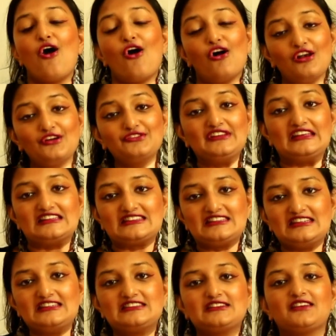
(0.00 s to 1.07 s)
all of these
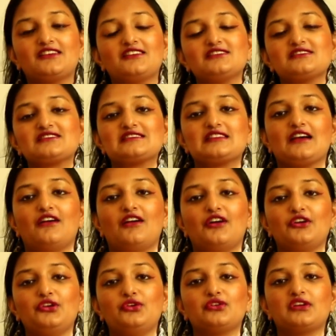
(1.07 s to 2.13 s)
details,
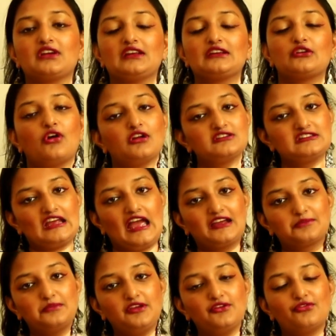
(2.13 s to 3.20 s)
you can
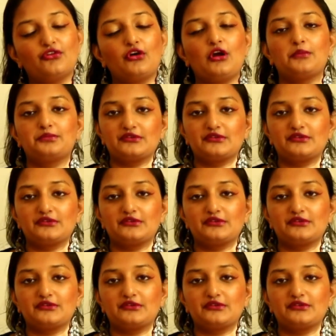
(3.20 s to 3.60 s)
contact me for your